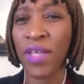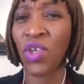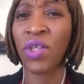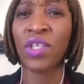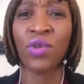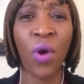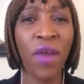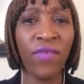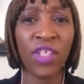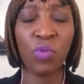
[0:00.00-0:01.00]
I started
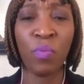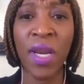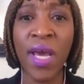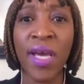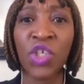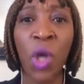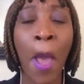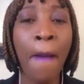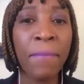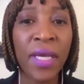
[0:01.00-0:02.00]
craving spinach,
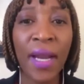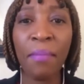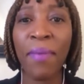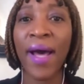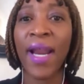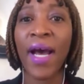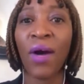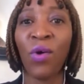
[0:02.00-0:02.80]
peanut butter,